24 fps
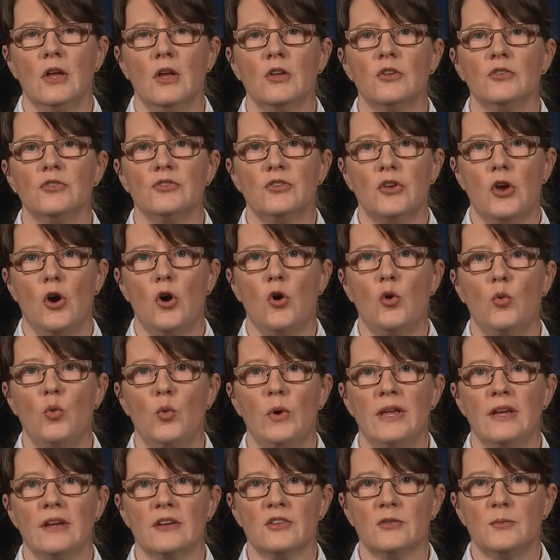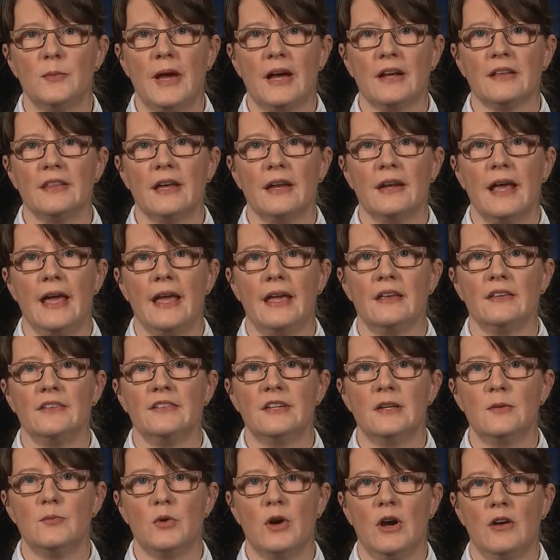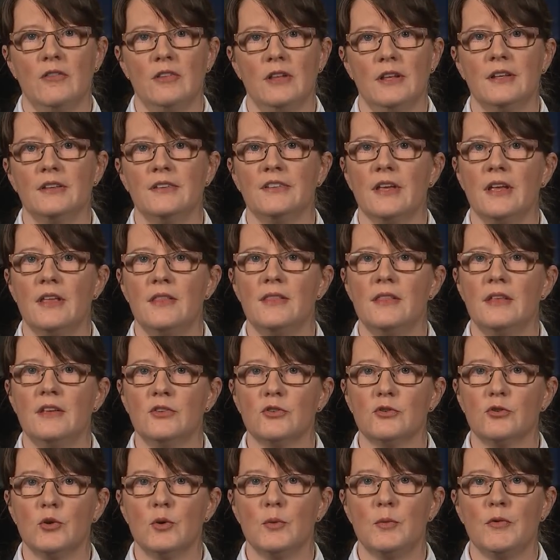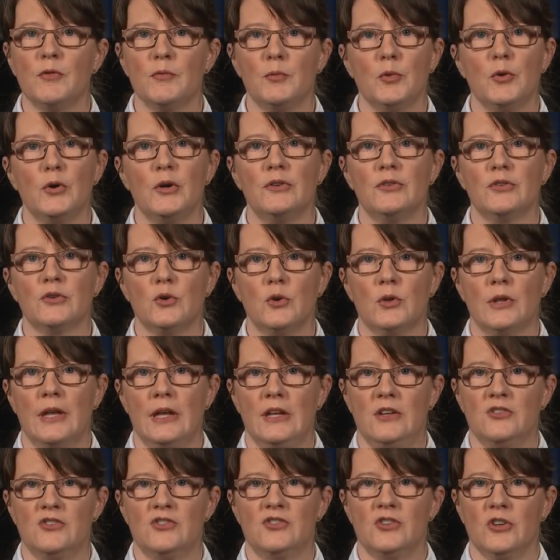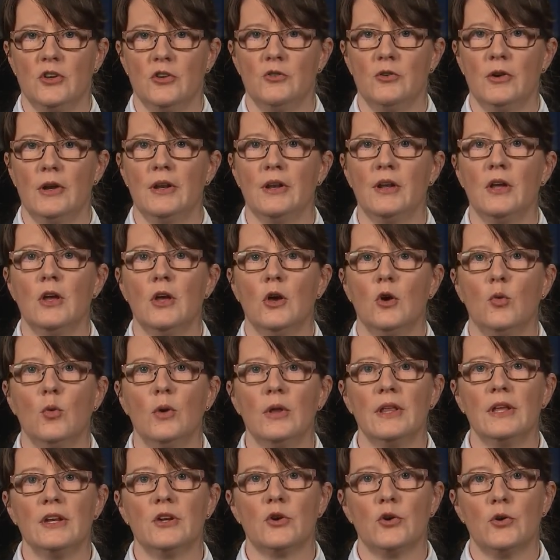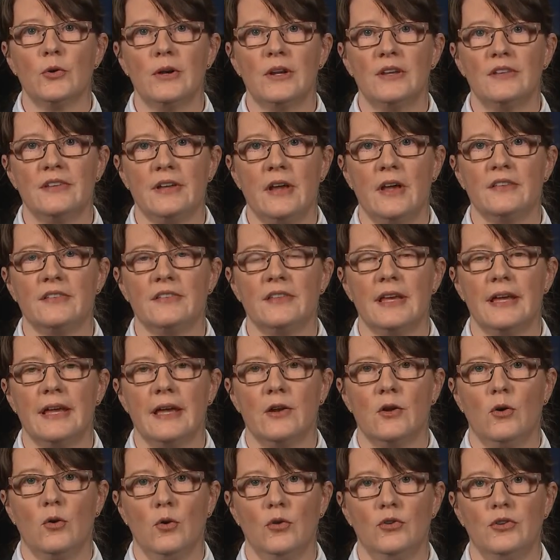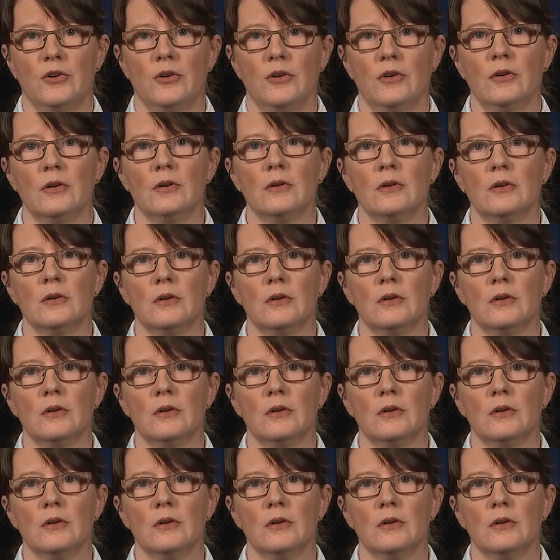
So we expect that ASD prevalence in this group of preschool aged children will increase as they get older.